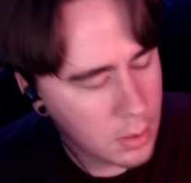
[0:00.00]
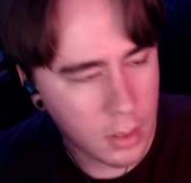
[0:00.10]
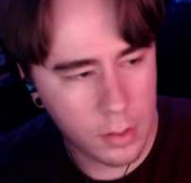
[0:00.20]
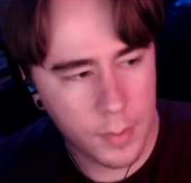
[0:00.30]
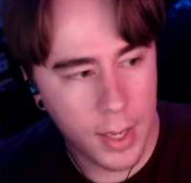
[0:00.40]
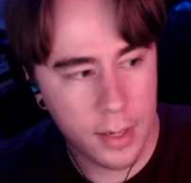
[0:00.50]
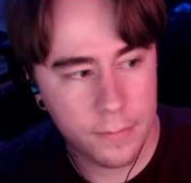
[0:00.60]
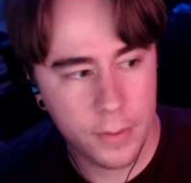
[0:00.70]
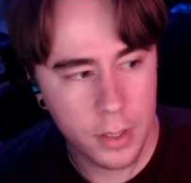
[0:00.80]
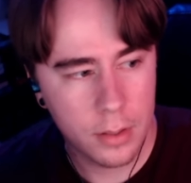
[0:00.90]
I had a
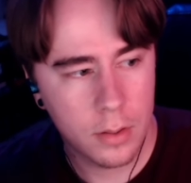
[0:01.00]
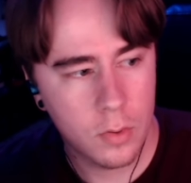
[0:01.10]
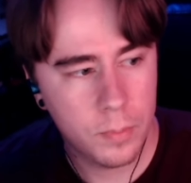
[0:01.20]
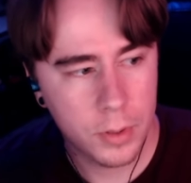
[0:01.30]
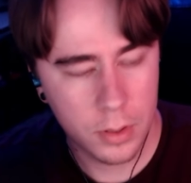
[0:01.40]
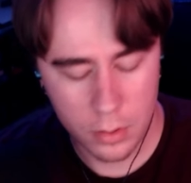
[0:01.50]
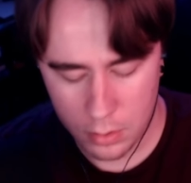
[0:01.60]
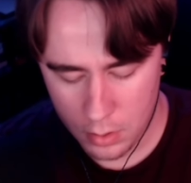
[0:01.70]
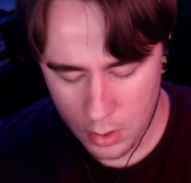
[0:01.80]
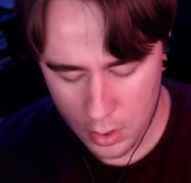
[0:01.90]
friend open
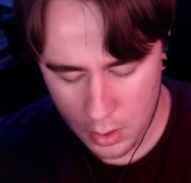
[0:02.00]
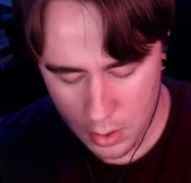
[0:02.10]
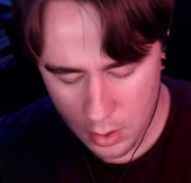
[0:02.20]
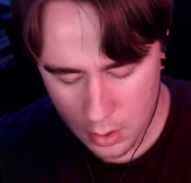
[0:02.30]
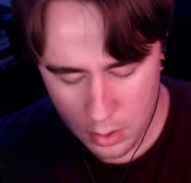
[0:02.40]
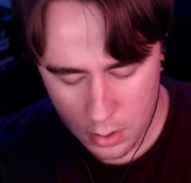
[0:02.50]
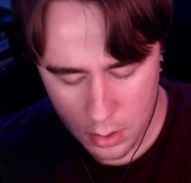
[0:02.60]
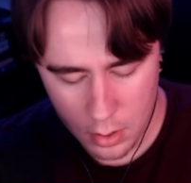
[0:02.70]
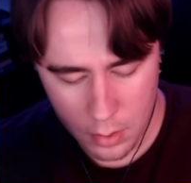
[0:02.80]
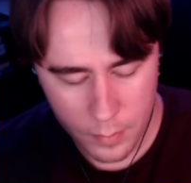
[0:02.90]

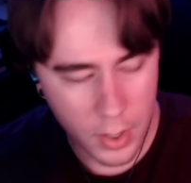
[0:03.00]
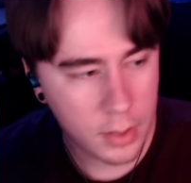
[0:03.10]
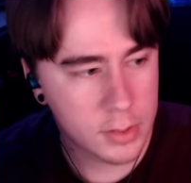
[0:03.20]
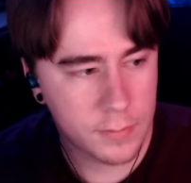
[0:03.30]
a box